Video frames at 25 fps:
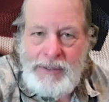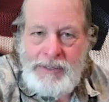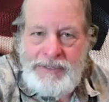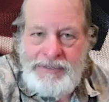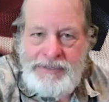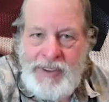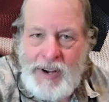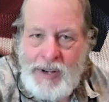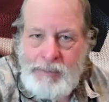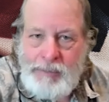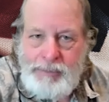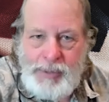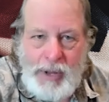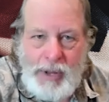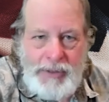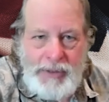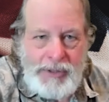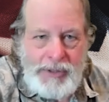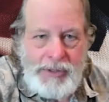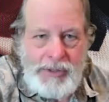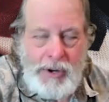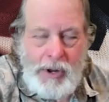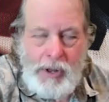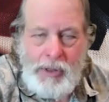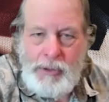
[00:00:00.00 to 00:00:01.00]
Funk
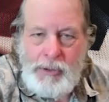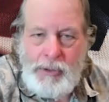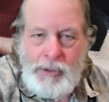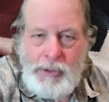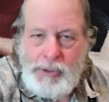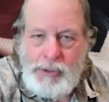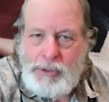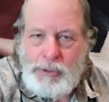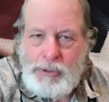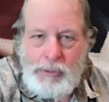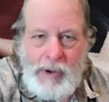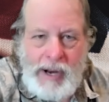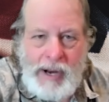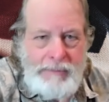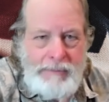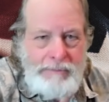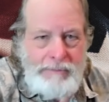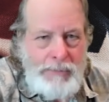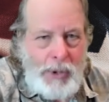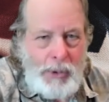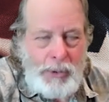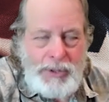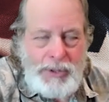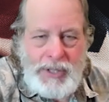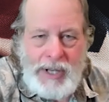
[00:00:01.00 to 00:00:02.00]
Brothers and all those great
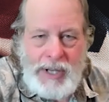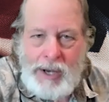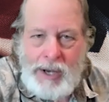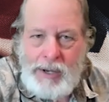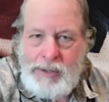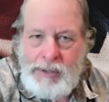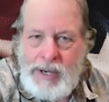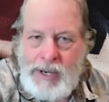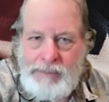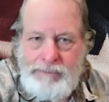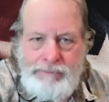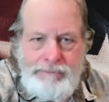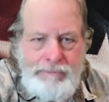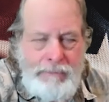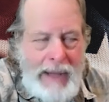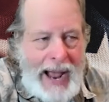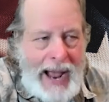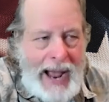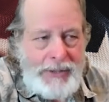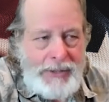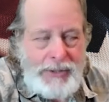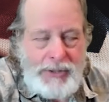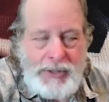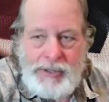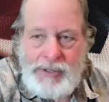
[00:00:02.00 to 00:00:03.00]
Motown
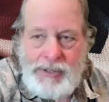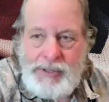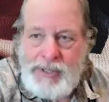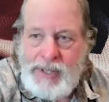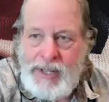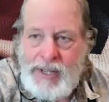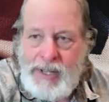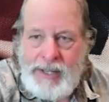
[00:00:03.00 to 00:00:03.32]
masters